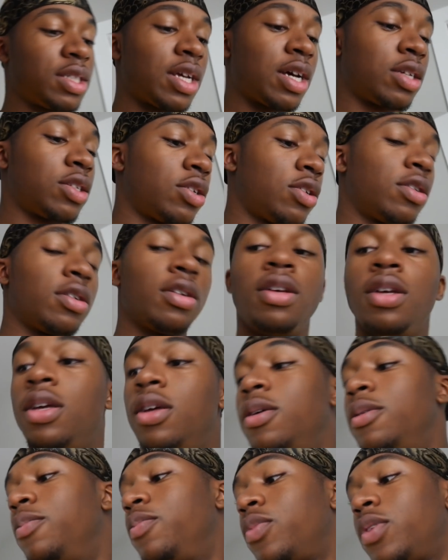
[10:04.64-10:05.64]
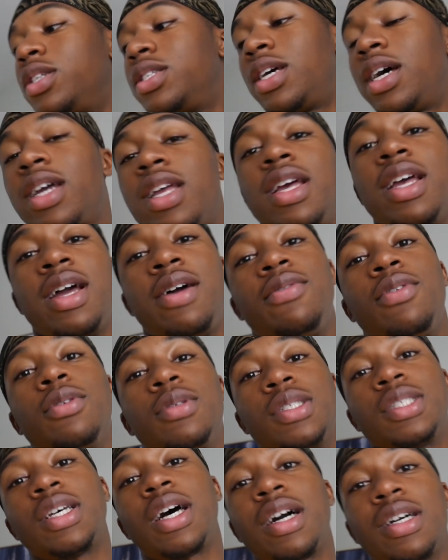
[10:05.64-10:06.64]
socks on, because I can't have no
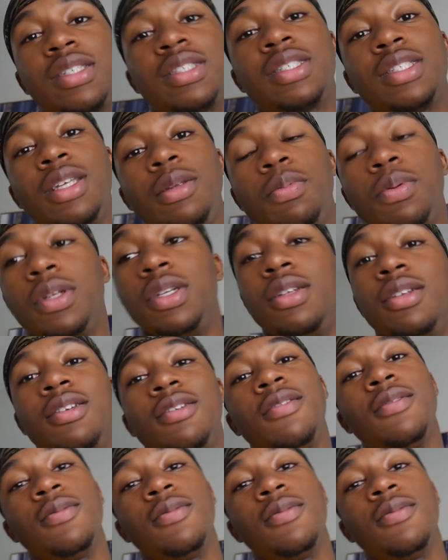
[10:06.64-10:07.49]
socks sleeping